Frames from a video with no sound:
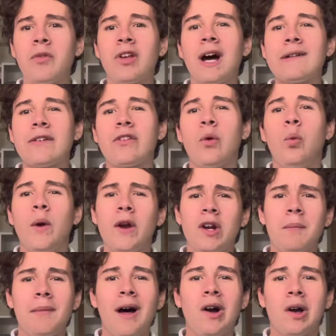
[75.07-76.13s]
off as a weird
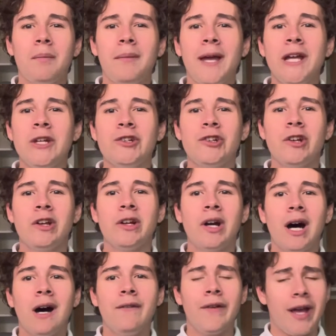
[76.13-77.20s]
amalgamation
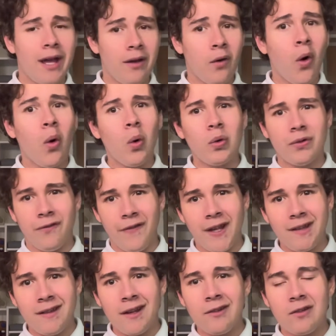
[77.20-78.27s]
of a old
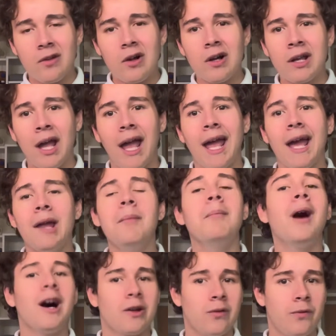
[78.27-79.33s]
vintage look and
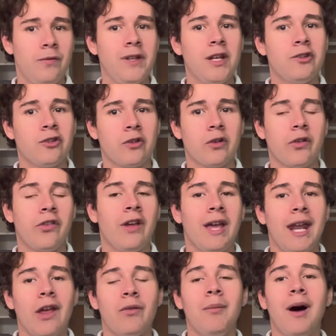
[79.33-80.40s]
modern features.
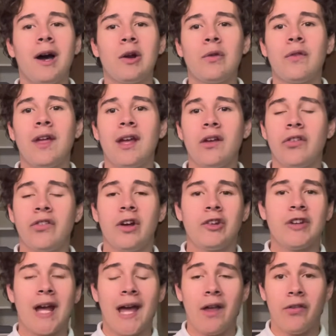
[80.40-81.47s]
It has modern things
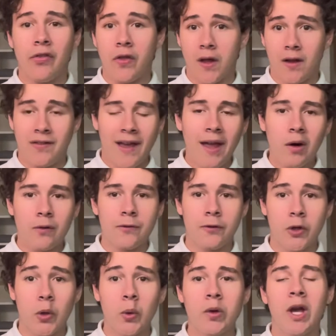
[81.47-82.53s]
such as the tail
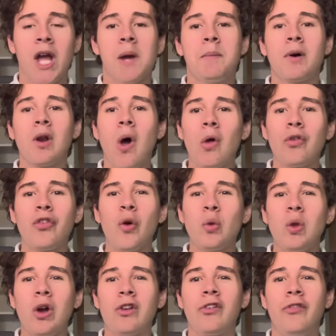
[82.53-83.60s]
fluke, but also
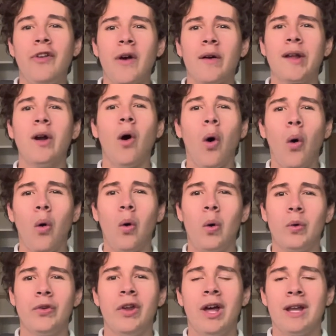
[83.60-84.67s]
looks very
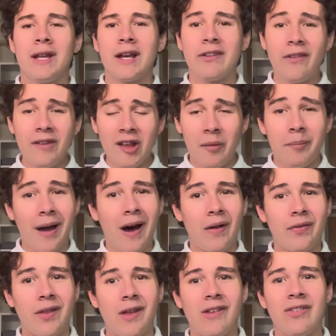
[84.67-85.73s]
old. Like, something
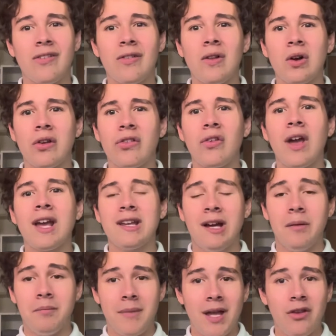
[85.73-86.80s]
about this looks like
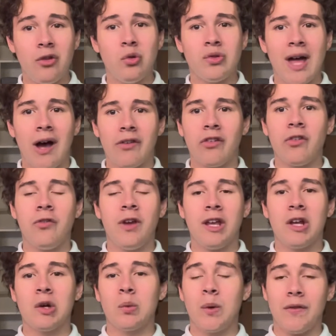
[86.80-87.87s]
a mid-2000s
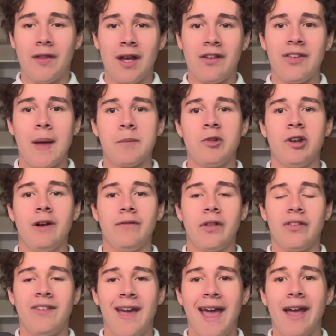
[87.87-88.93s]
figure with the exception of
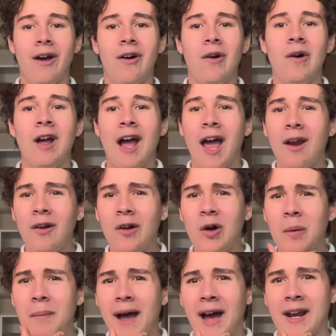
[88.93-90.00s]
the tail. I don't know
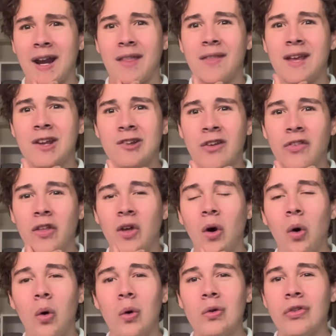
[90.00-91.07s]
about it. I think it's just the
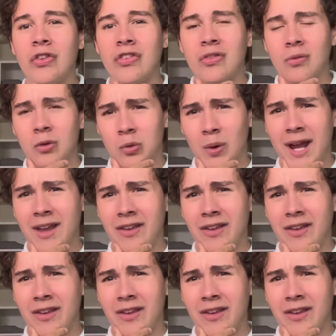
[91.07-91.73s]
old gray